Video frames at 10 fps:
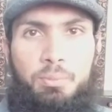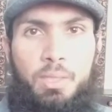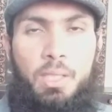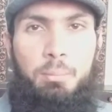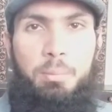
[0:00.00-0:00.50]

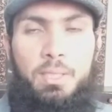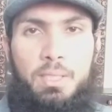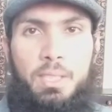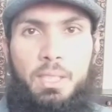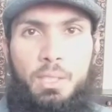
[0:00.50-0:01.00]
Keep this
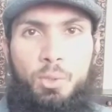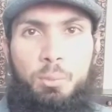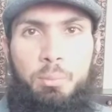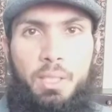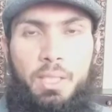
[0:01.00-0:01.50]
thing in your
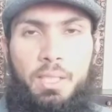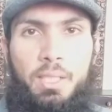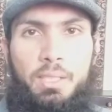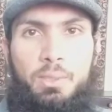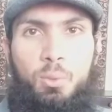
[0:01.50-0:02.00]
mind,
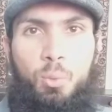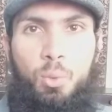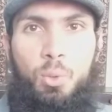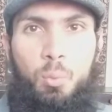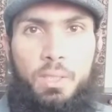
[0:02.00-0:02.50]
that
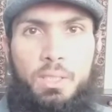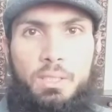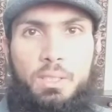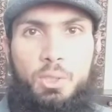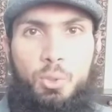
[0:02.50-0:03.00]

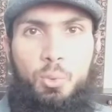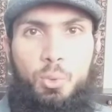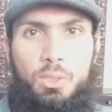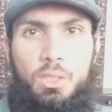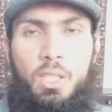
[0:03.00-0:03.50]
always
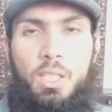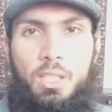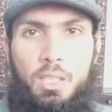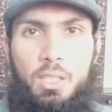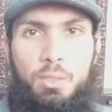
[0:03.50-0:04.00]
use
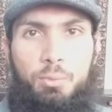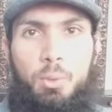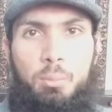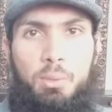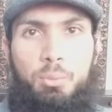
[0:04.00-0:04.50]
third
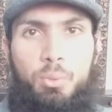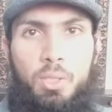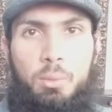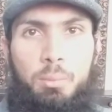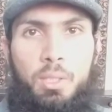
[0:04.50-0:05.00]
form of
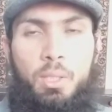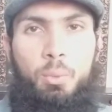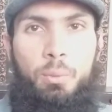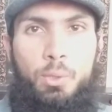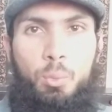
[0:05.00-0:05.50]
verb
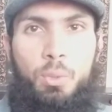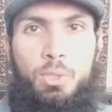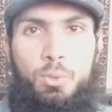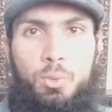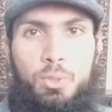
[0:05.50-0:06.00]
when you want
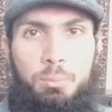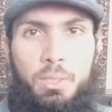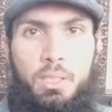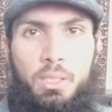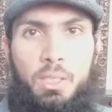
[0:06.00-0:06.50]
to
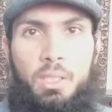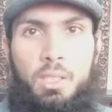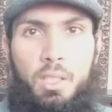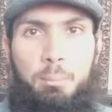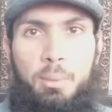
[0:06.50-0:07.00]
speak
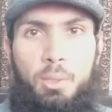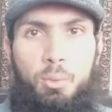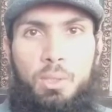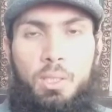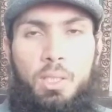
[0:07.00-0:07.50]

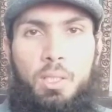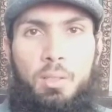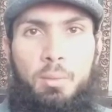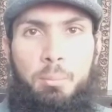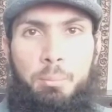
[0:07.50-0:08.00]
about
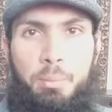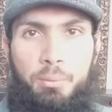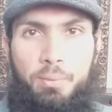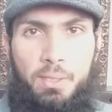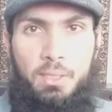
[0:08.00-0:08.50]

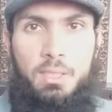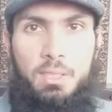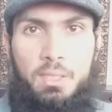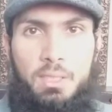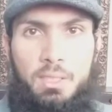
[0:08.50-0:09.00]
perfect
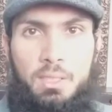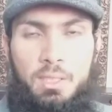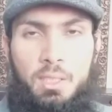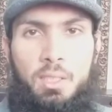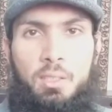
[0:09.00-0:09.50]
tense,
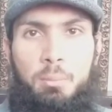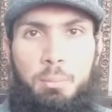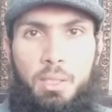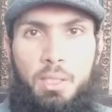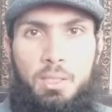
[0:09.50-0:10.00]

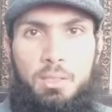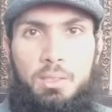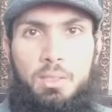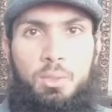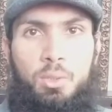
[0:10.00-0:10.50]

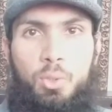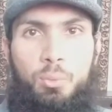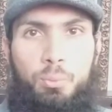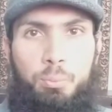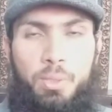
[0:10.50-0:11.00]
past or
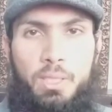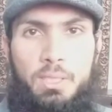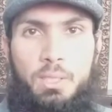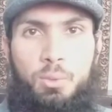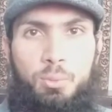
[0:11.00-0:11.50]

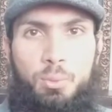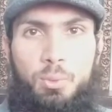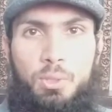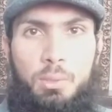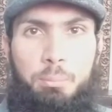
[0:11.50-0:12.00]
present or
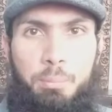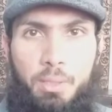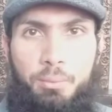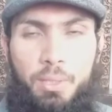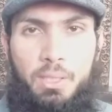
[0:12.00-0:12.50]
future
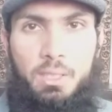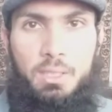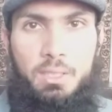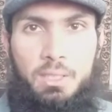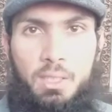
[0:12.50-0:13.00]
perfect
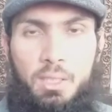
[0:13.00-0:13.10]
tense.